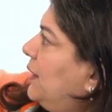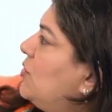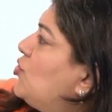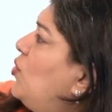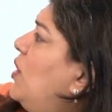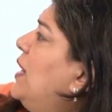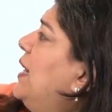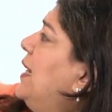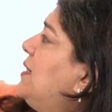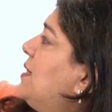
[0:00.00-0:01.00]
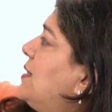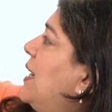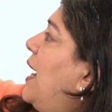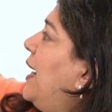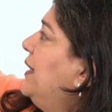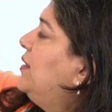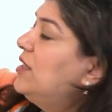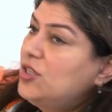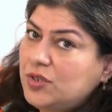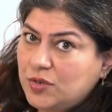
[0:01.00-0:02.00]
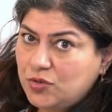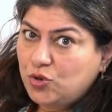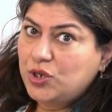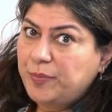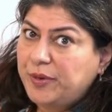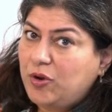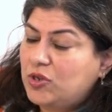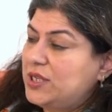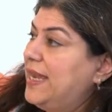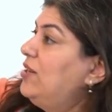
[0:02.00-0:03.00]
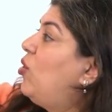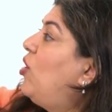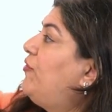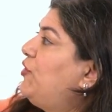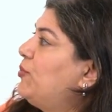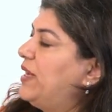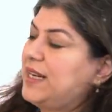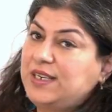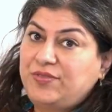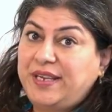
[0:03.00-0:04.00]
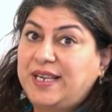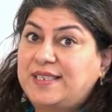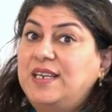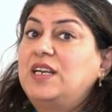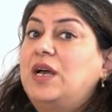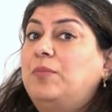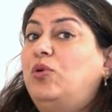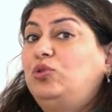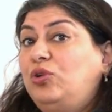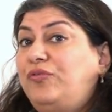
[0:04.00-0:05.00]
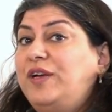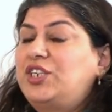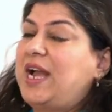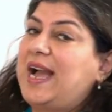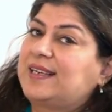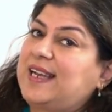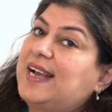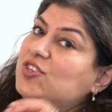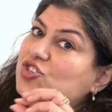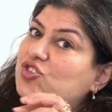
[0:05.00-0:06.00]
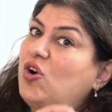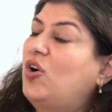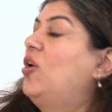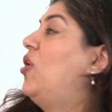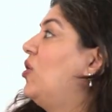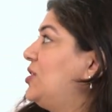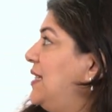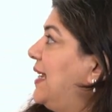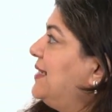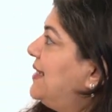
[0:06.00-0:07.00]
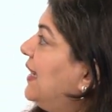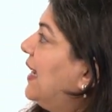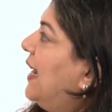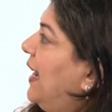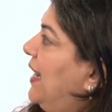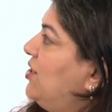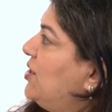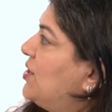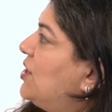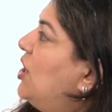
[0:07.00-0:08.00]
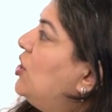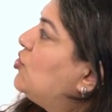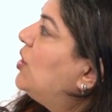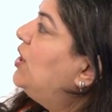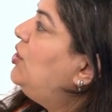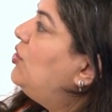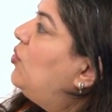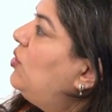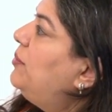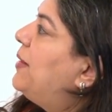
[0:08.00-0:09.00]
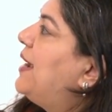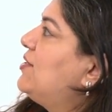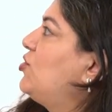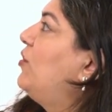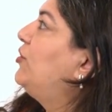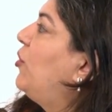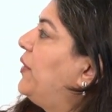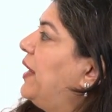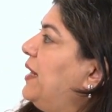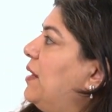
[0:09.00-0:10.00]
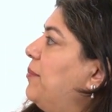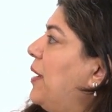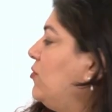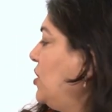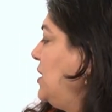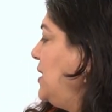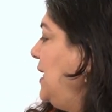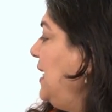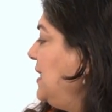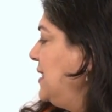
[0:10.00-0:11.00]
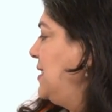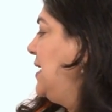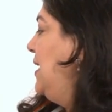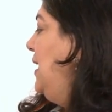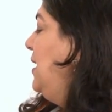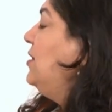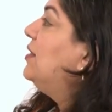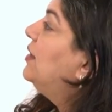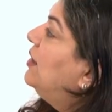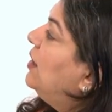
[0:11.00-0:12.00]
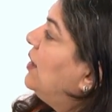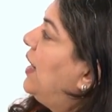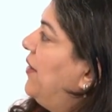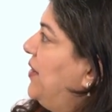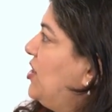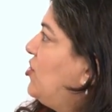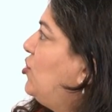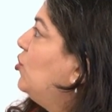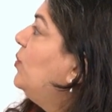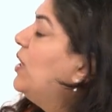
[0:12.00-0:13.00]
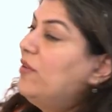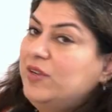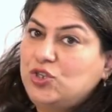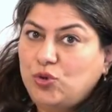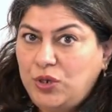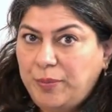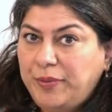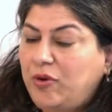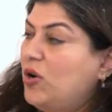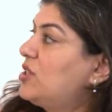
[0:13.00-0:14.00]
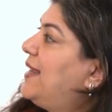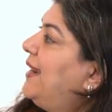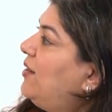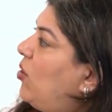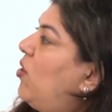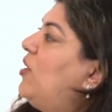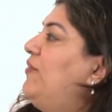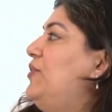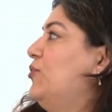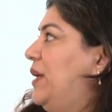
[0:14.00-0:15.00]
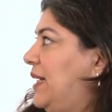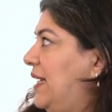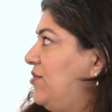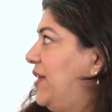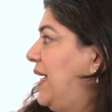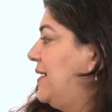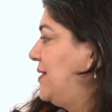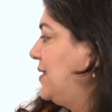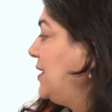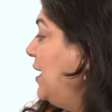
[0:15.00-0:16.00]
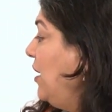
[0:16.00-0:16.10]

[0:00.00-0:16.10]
So it is either sodium peroxide or fuming nitric acid, both of which act as strong oxidizing agents. So a known mass of the organic compound is heated in the Carius tube with sodium peroxide or fuming nitric acid.